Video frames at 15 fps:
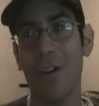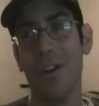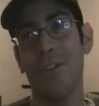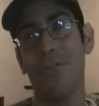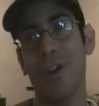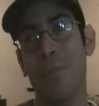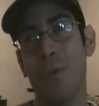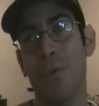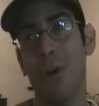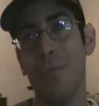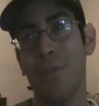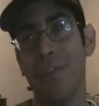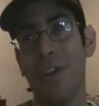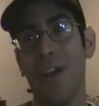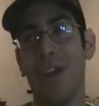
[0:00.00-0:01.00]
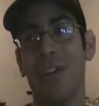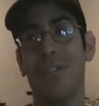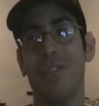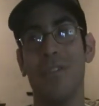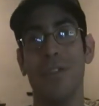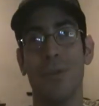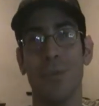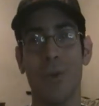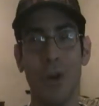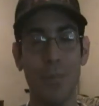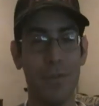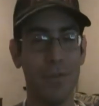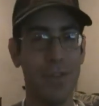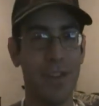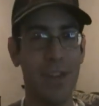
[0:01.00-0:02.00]
can I describe the Realm of Kings? The
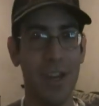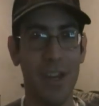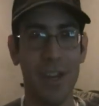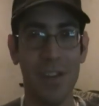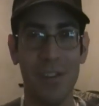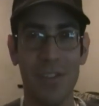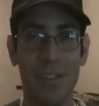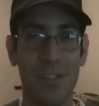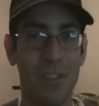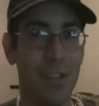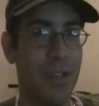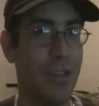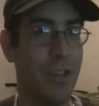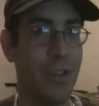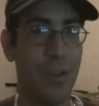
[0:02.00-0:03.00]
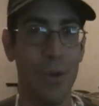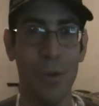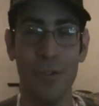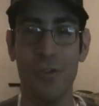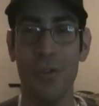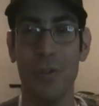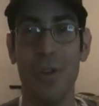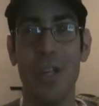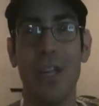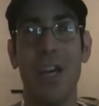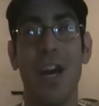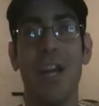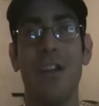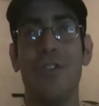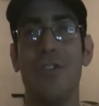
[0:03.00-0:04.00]
Realm of Kings, the whole
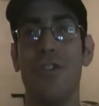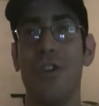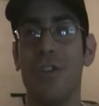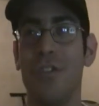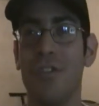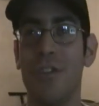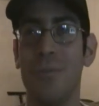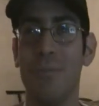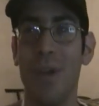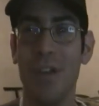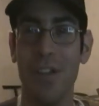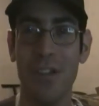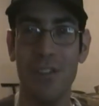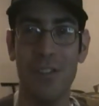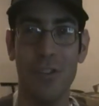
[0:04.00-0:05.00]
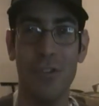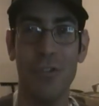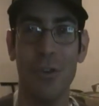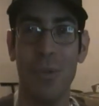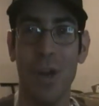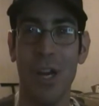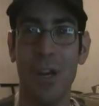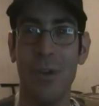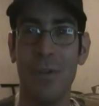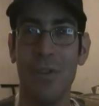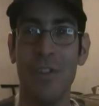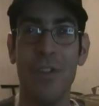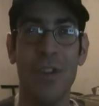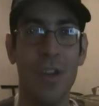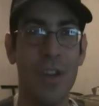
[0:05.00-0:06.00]
storyline is just, it mainly centers
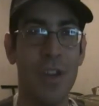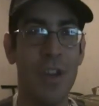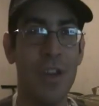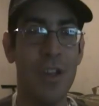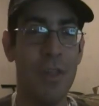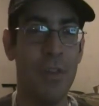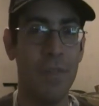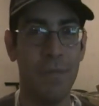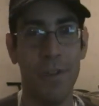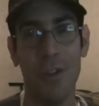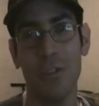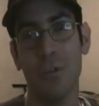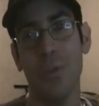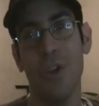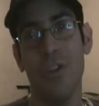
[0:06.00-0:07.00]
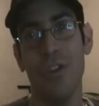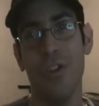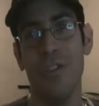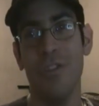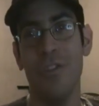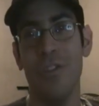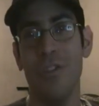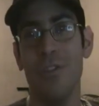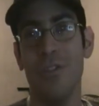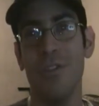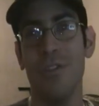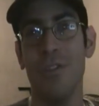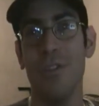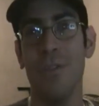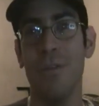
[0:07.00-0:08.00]
around the Fault, which is
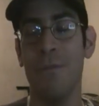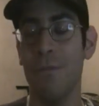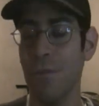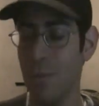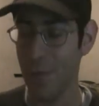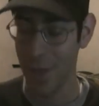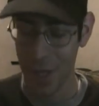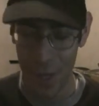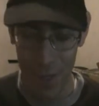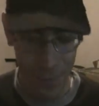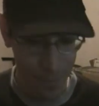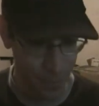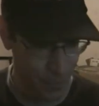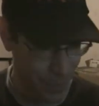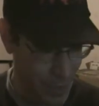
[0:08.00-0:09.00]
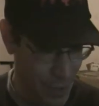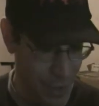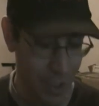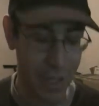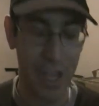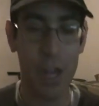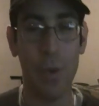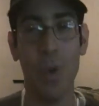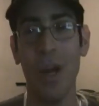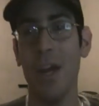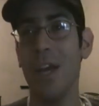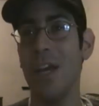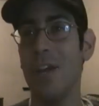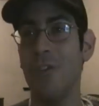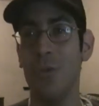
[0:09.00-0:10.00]
this
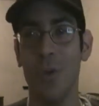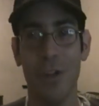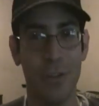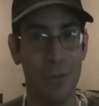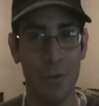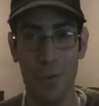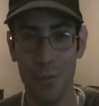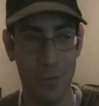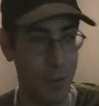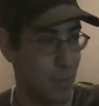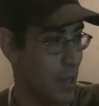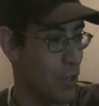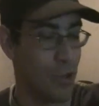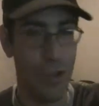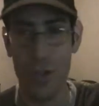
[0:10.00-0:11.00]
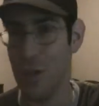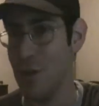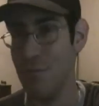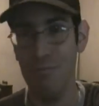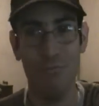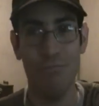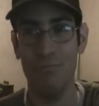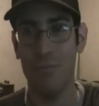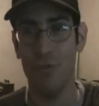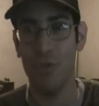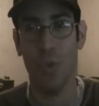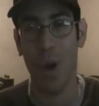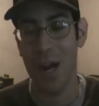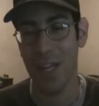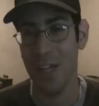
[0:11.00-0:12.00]
gateway into another dimension,
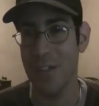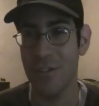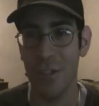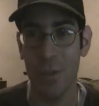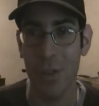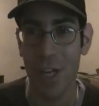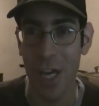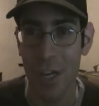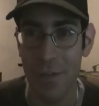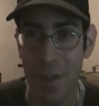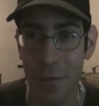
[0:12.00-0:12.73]
Twilight Zone kind of